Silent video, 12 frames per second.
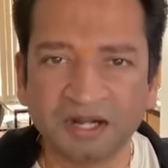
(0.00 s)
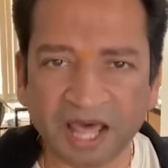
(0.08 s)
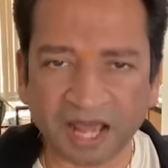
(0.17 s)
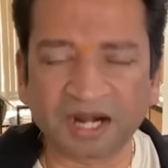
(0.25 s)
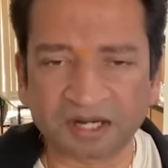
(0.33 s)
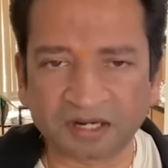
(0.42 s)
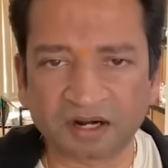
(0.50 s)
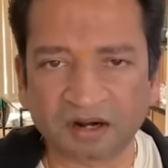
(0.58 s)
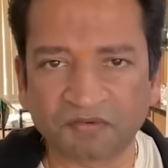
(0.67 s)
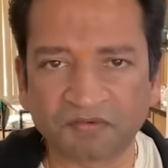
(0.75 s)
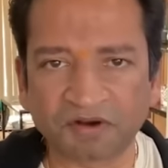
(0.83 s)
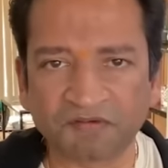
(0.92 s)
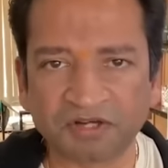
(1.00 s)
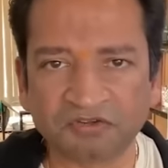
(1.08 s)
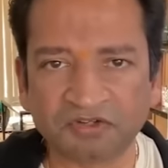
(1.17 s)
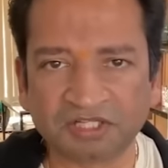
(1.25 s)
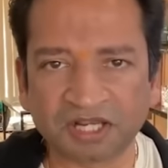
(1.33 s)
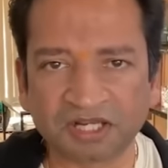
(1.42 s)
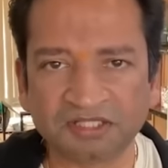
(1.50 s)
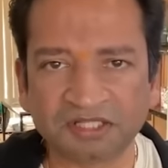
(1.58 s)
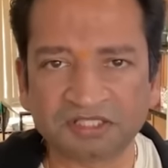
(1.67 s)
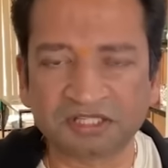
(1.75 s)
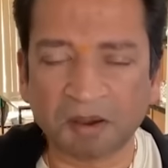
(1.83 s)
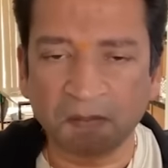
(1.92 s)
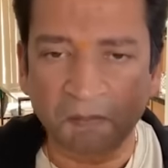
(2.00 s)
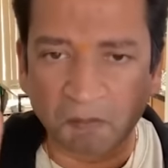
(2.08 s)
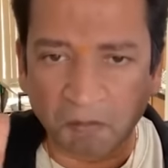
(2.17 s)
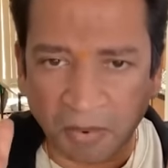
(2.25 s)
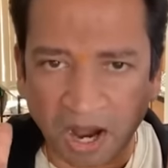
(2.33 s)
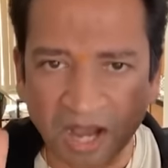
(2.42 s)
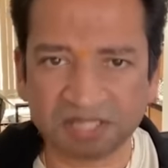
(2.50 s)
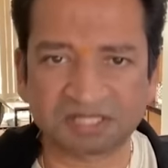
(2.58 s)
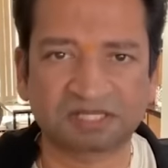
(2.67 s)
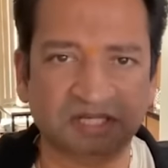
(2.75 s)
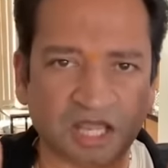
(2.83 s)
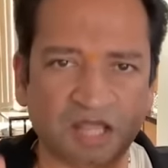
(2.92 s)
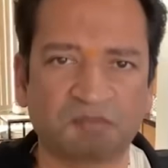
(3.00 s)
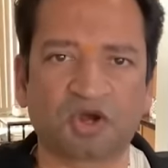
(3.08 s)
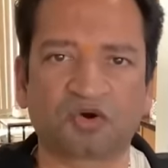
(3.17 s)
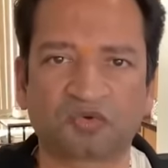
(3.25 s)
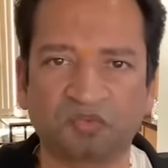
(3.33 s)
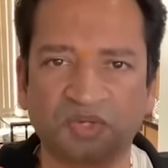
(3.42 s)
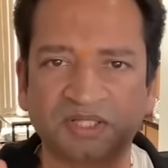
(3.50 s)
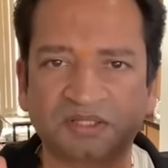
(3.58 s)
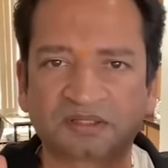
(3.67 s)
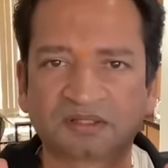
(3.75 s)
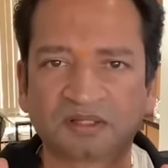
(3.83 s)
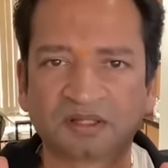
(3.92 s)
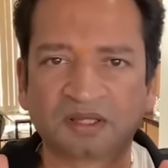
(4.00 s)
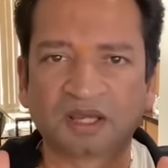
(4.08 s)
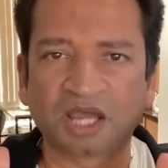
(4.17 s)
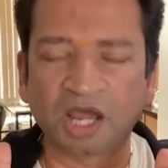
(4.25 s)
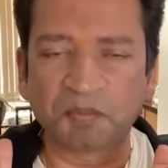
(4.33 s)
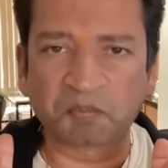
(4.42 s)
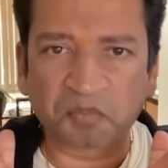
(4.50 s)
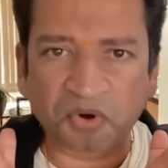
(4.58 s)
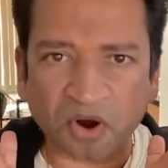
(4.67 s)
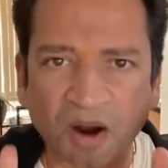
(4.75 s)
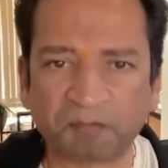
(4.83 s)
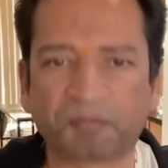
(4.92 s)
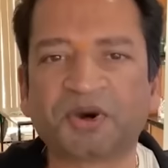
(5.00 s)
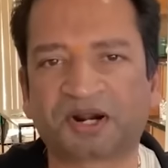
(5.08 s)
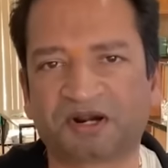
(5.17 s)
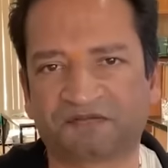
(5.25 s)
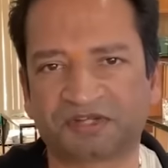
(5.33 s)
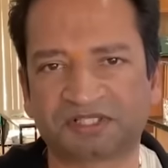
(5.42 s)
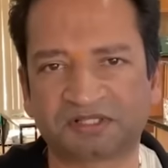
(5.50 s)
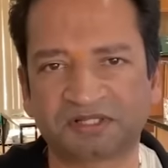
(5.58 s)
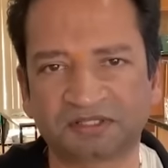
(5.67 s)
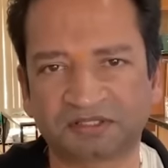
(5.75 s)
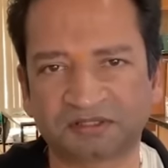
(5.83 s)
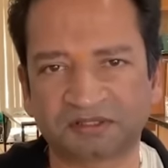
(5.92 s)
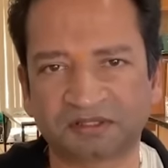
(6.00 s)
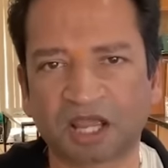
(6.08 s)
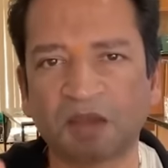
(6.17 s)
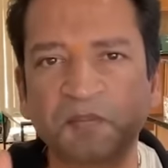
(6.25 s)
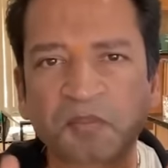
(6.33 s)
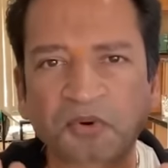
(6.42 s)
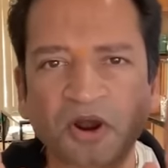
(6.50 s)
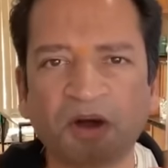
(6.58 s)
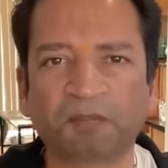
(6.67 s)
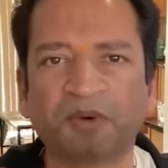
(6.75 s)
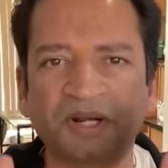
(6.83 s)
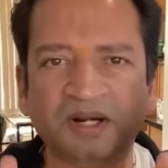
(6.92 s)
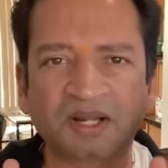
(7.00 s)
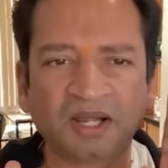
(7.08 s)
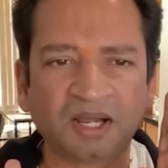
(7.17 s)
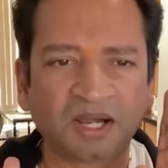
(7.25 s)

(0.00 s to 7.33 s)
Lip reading: Director of Revenue Intelligence must come out with a proper investigation, a proper